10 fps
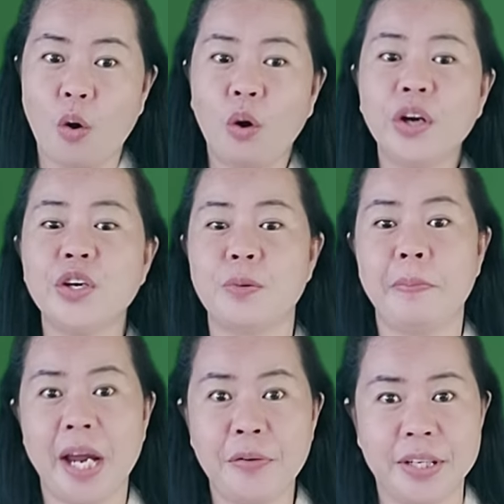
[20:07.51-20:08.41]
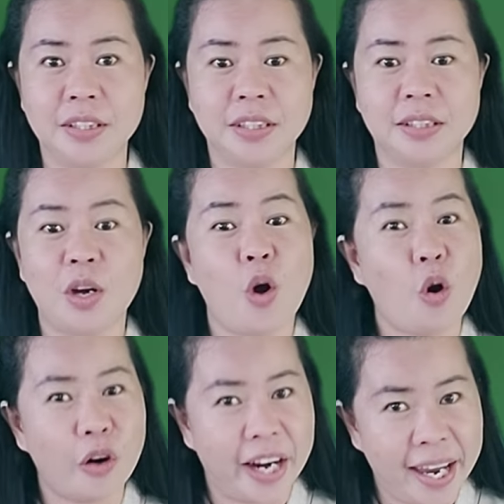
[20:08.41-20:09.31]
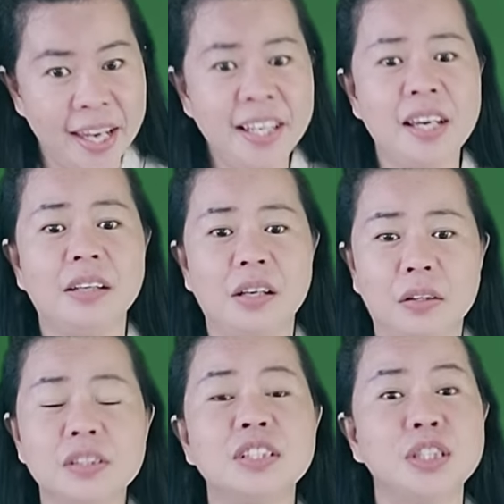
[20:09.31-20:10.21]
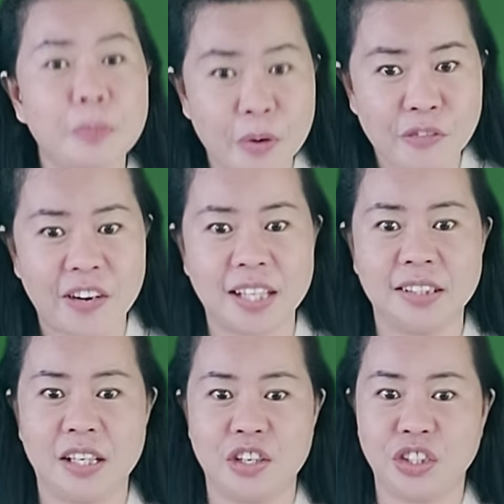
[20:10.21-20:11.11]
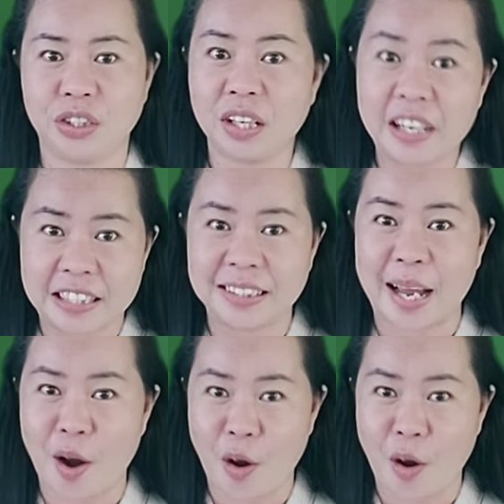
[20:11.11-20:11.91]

or your parents or any adult supervising your studies at